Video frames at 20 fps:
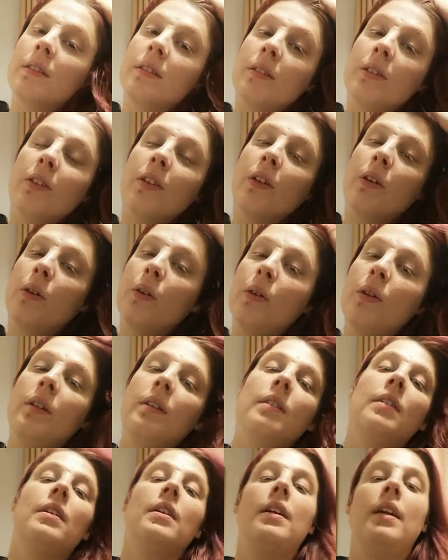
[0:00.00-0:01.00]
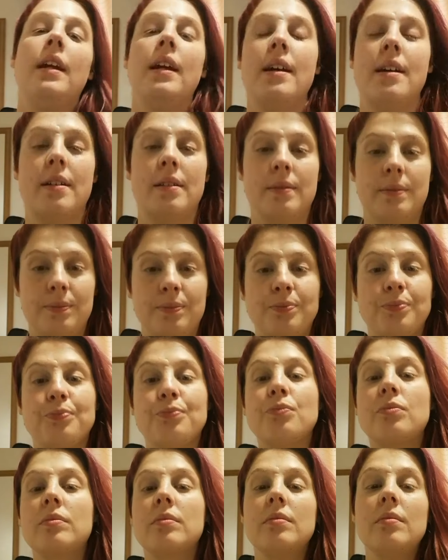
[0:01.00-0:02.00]
so yeah,
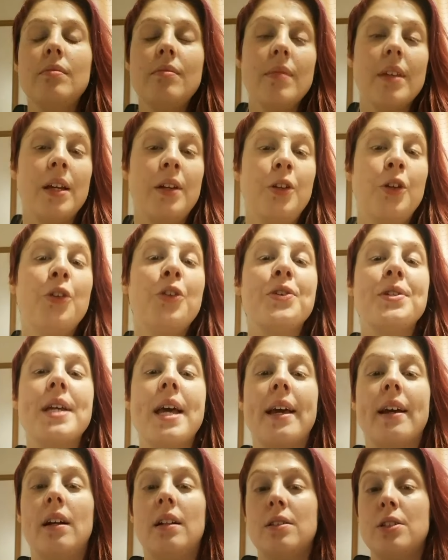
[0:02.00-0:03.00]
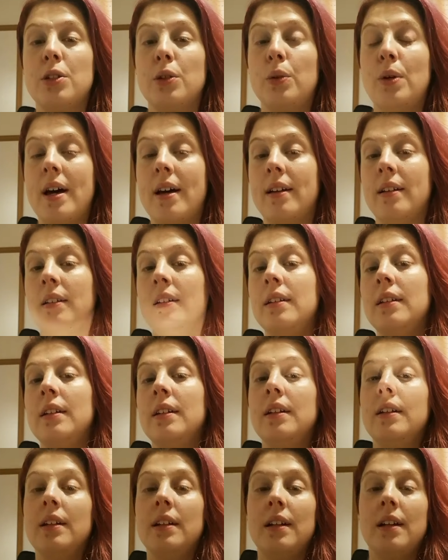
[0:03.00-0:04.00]
another day I'll do
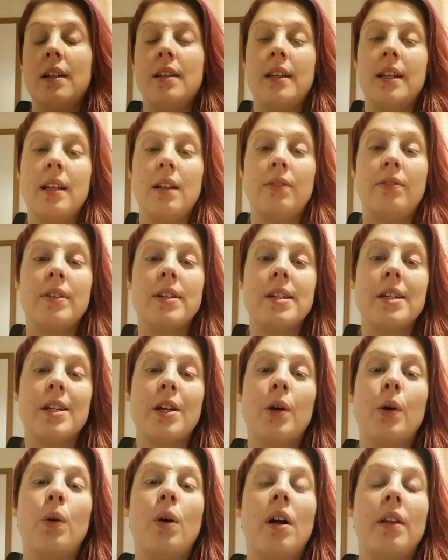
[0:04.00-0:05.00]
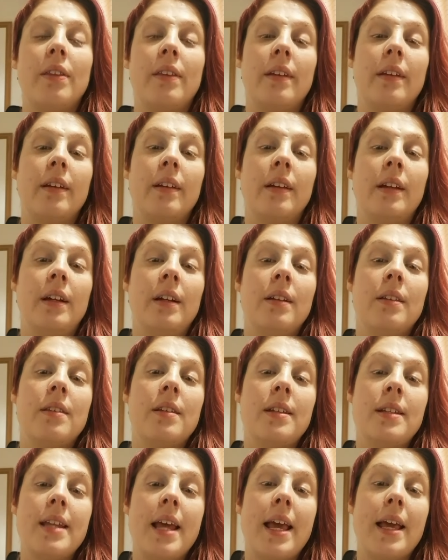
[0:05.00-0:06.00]
a little video on the
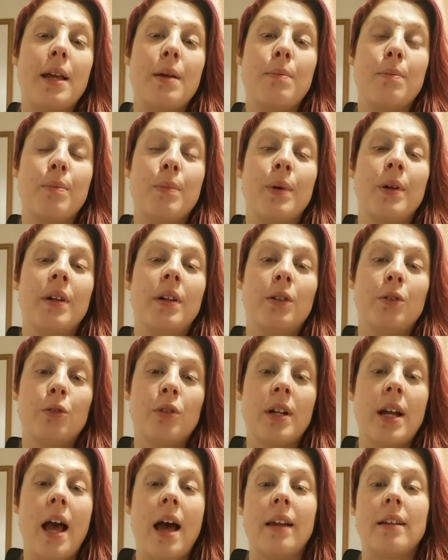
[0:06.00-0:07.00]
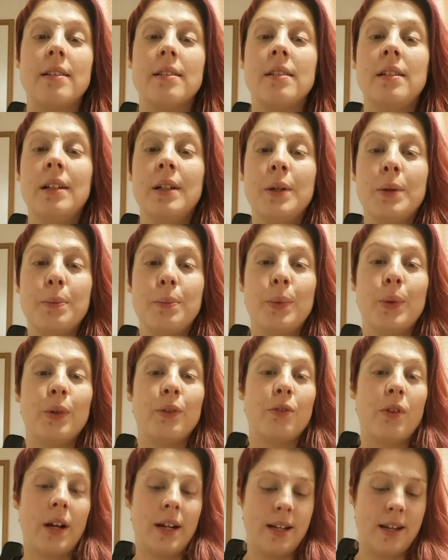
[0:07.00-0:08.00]
name Rhiannon,
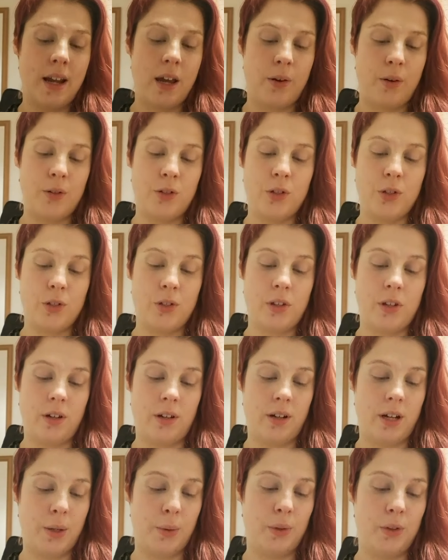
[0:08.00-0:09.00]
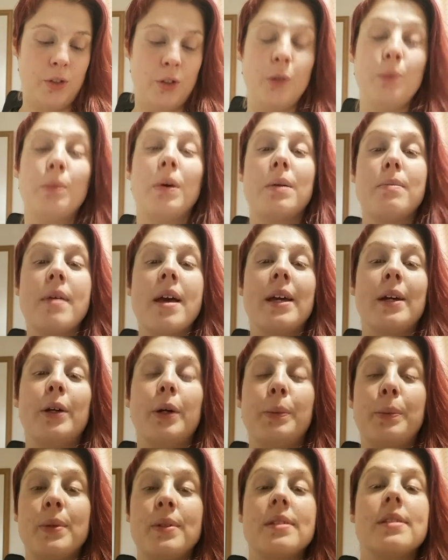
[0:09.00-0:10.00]
but right now I just thought I would do my
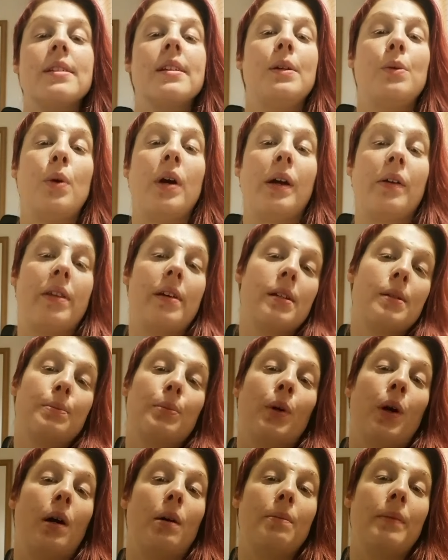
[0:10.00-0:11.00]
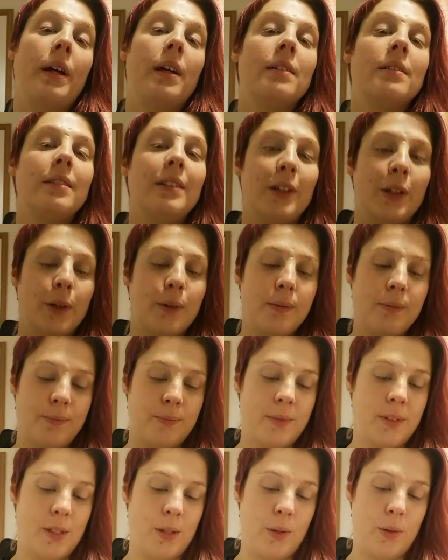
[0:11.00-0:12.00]
makeup and see where this brought me, you know.
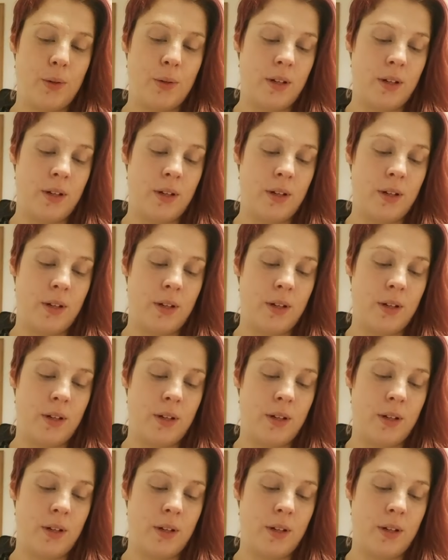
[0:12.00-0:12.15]
So